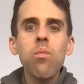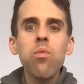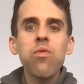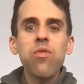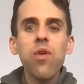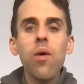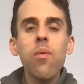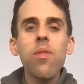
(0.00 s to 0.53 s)

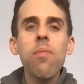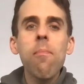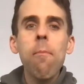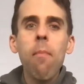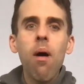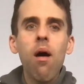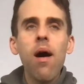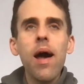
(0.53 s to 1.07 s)
so with
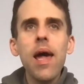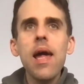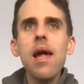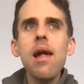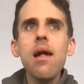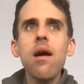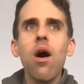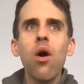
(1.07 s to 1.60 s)

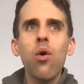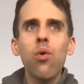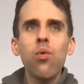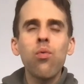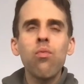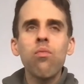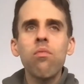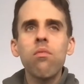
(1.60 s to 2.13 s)
my
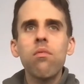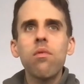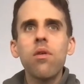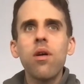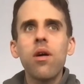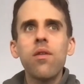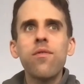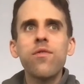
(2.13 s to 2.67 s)
own
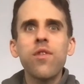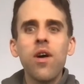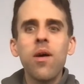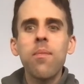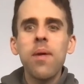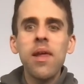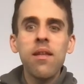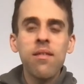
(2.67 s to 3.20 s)
kind of
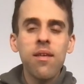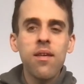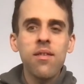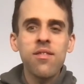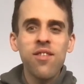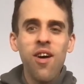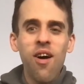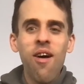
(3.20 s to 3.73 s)

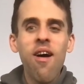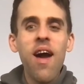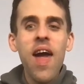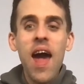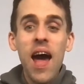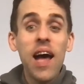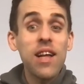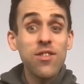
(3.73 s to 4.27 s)
diabetes, I
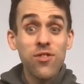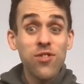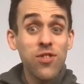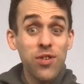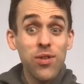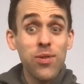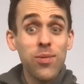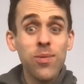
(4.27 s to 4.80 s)
had
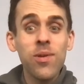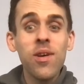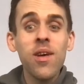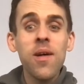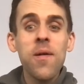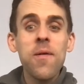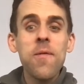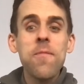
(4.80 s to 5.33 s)
to,
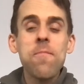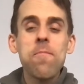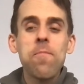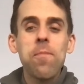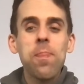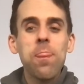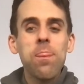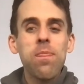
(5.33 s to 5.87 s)

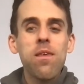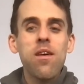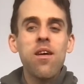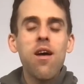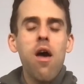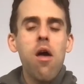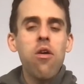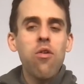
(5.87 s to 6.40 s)

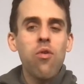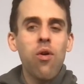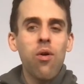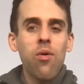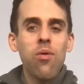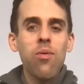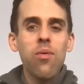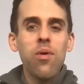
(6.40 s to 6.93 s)
uh, you
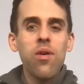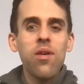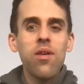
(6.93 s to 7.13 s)
know,